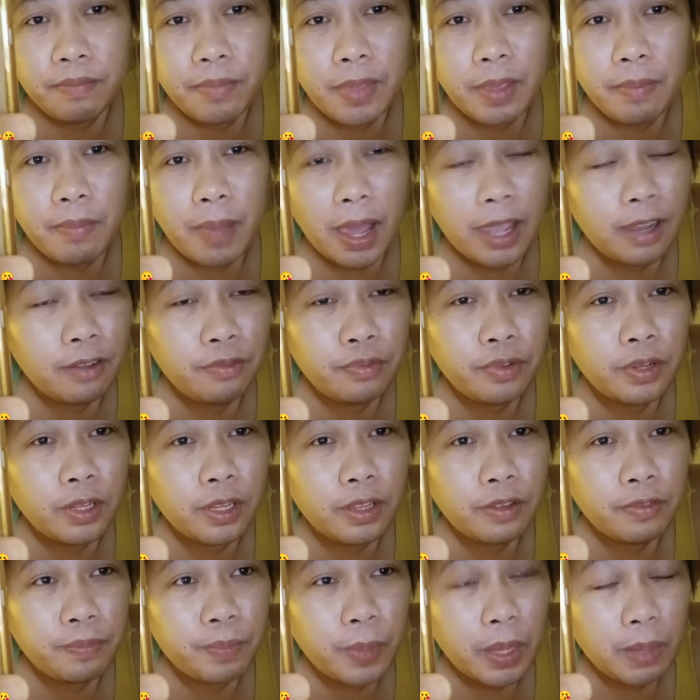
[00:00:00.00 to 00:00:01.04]
be mindful
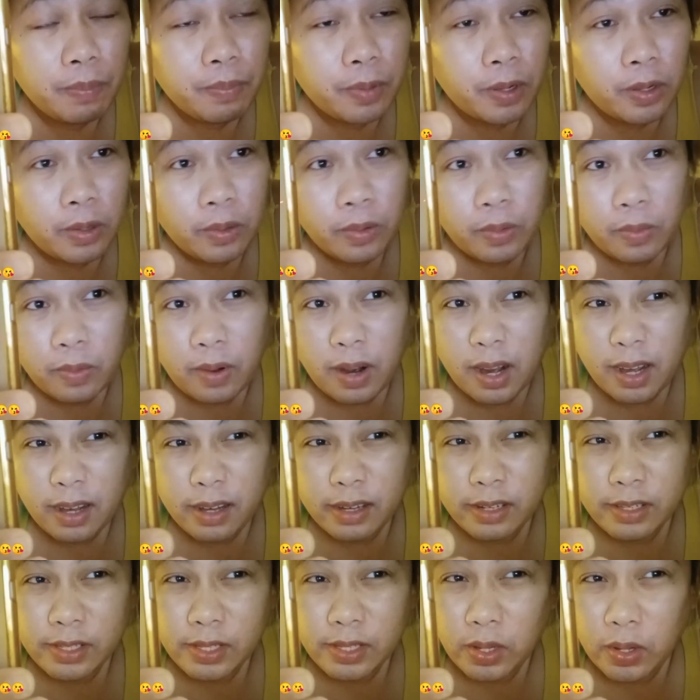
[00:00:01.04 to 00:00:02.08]
of people who
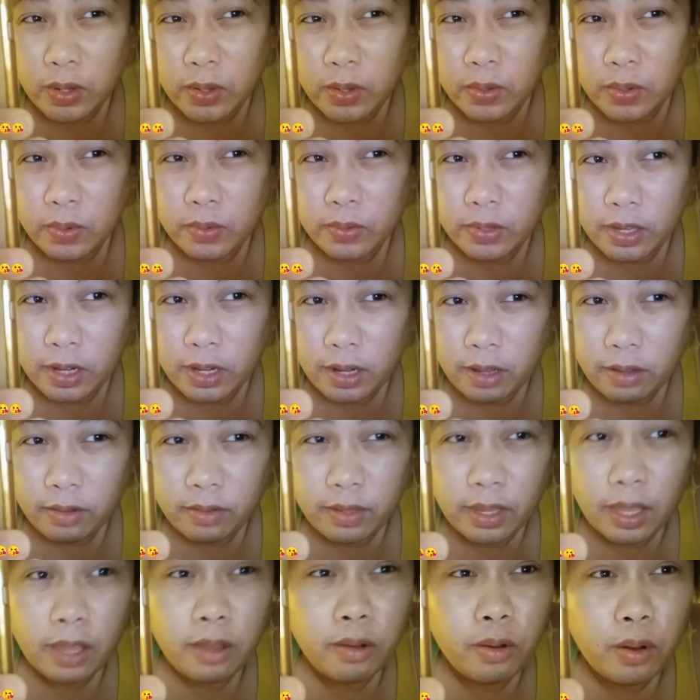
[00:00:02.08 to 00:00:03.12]
are so, you know,
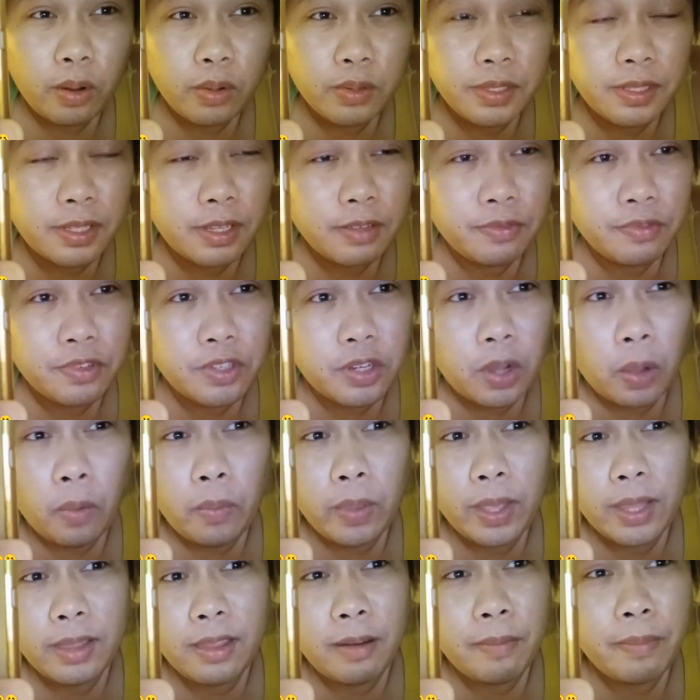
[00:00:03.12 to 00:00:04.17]
engrossed of
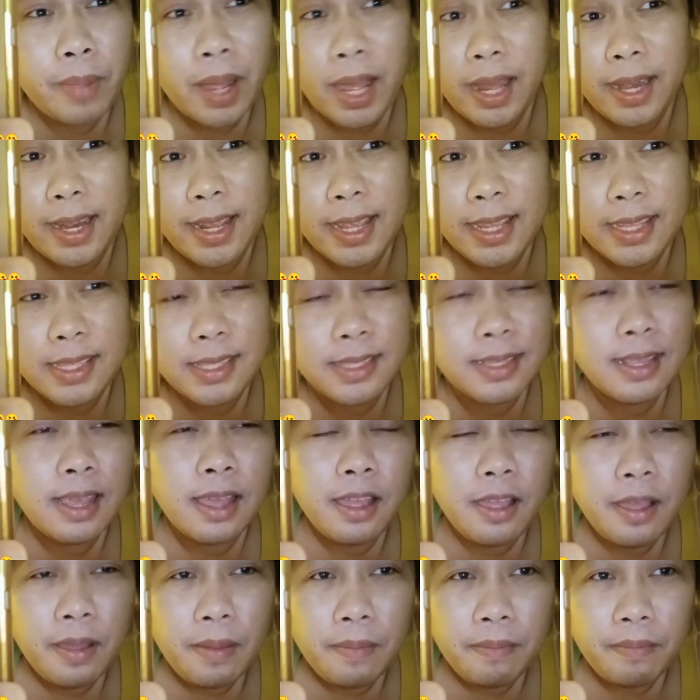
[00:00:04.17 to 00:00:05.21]
showing their bodies,
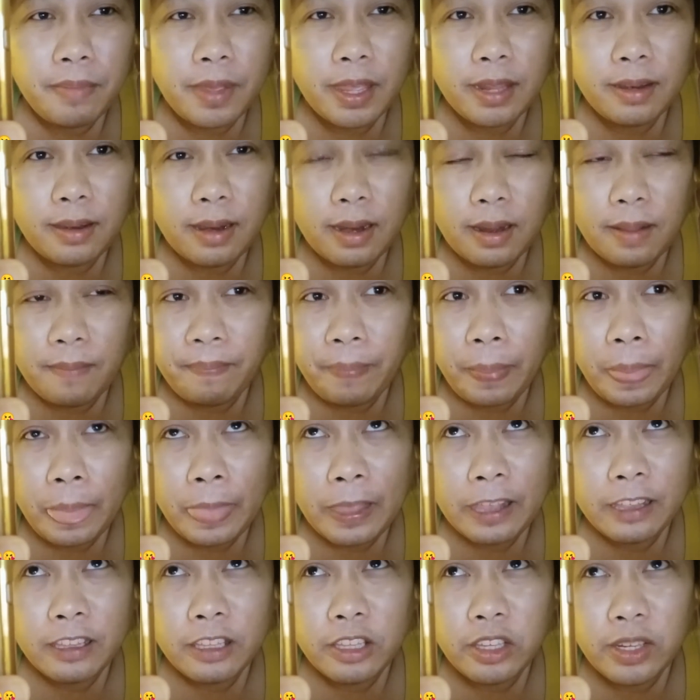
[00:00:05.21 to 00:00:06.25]
but
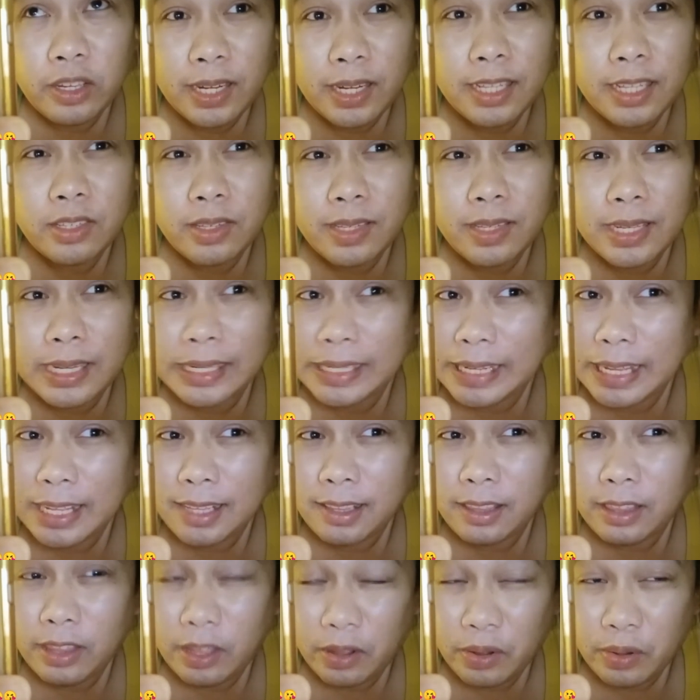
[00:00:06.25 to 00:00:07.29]
you need to
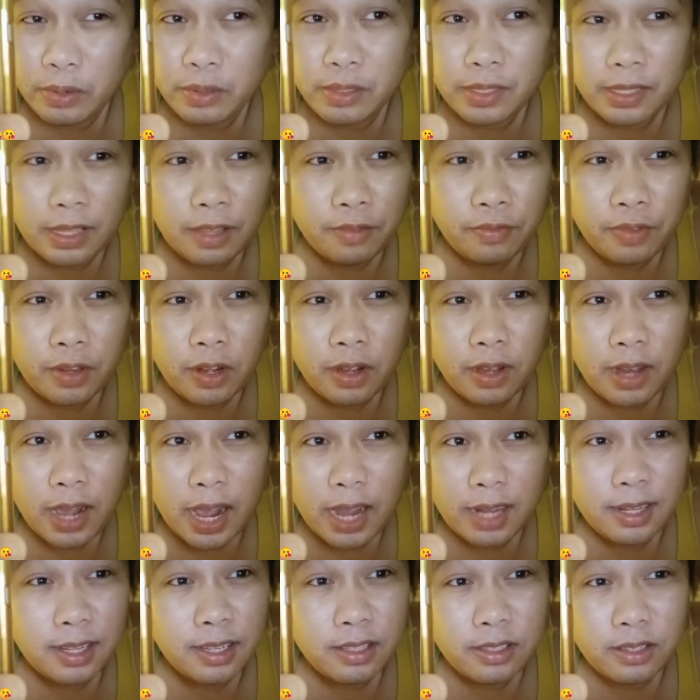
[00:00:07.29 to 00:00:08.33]
delete those if you're
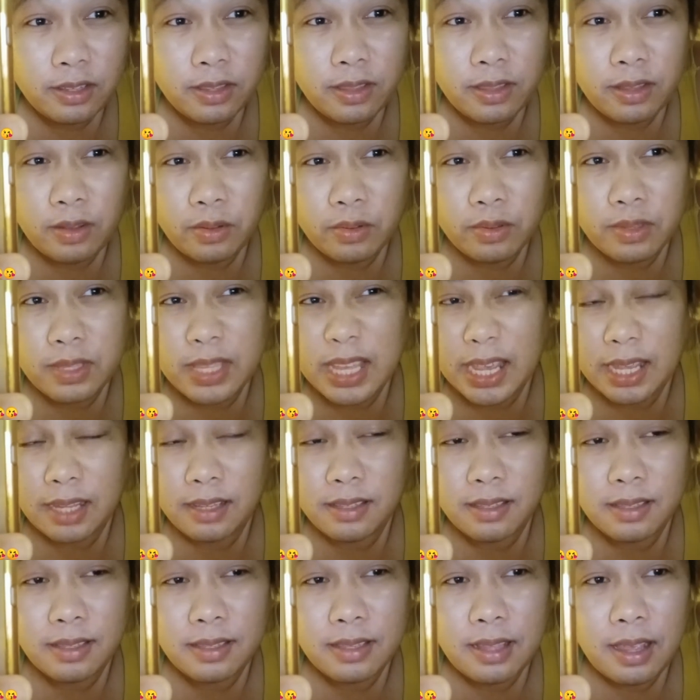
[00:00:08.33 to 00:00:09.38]
not into those
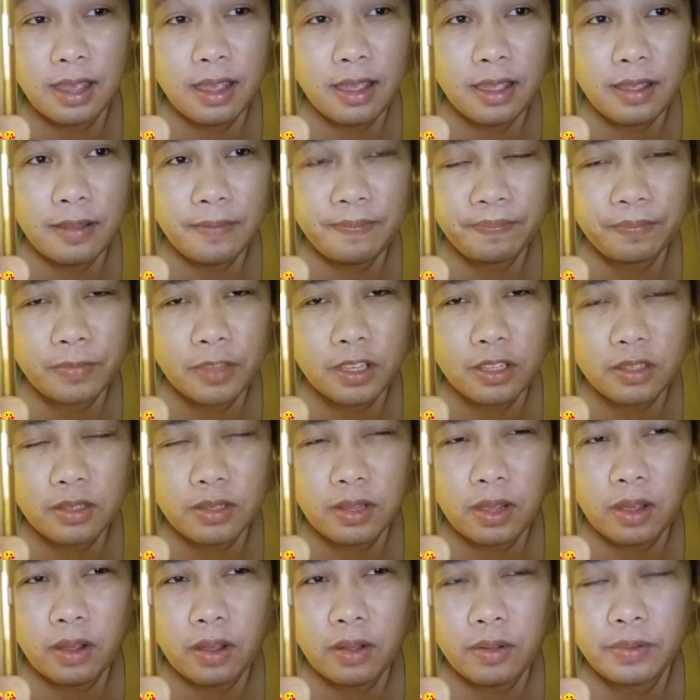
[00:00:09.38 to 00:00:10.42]
things.
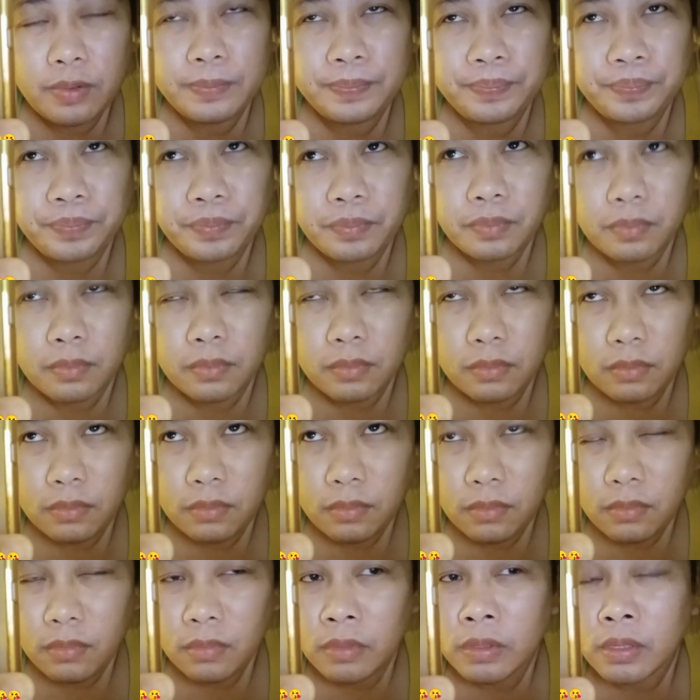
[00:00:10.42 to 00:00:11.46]
So,
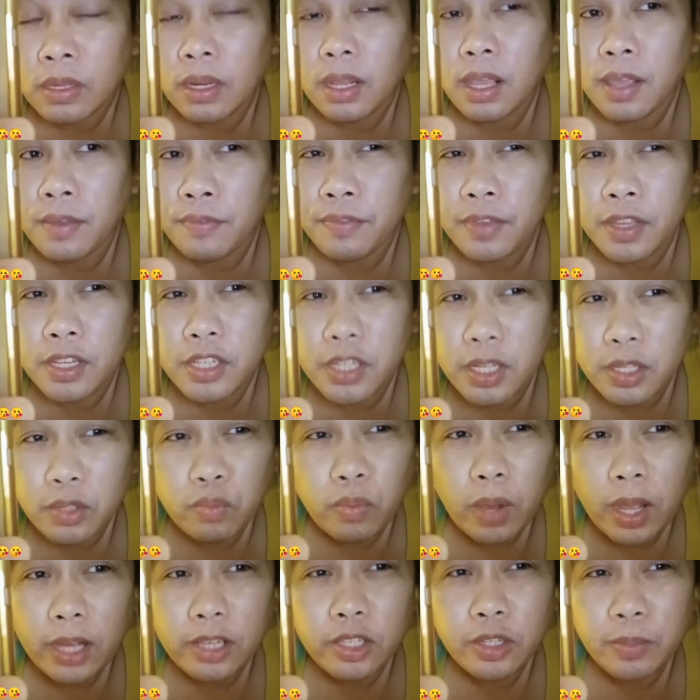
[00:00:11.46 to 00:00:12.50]
if you
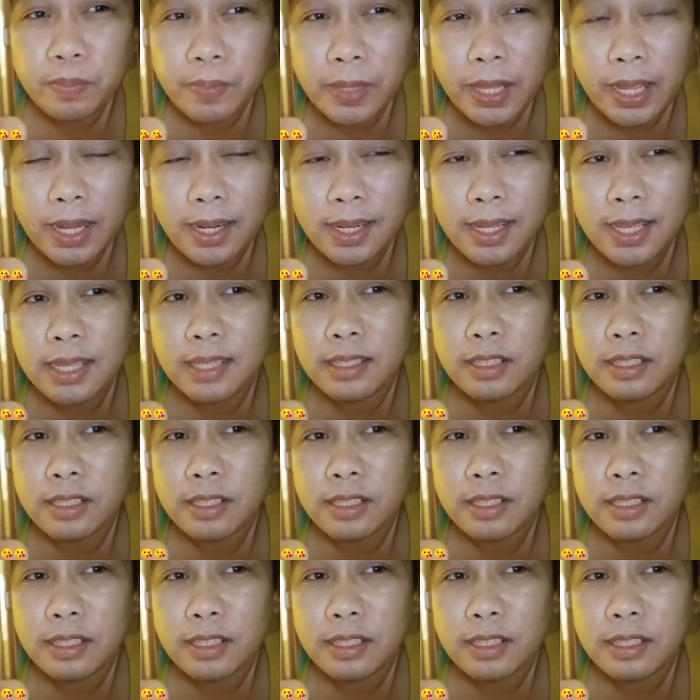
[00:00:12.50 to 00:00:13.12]
just want to plainly